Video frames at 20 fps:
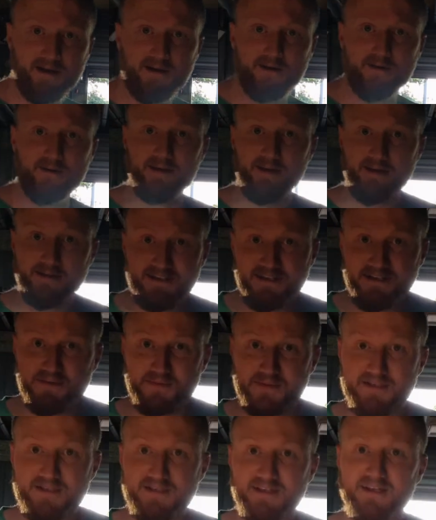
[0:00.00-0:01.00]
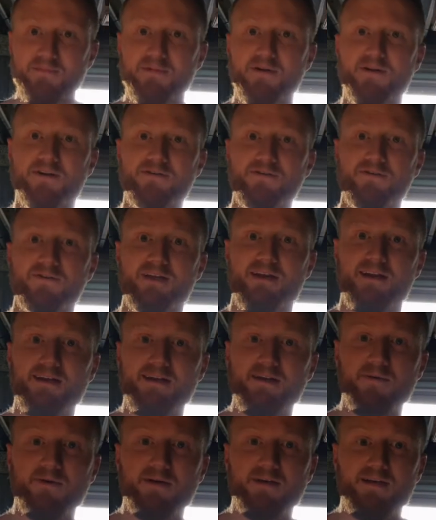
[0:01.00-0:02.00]
I know that sounds a bit silly, but I do that
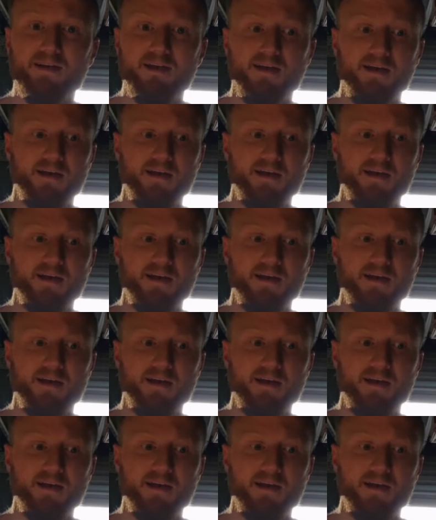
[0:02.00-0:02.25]
anyway.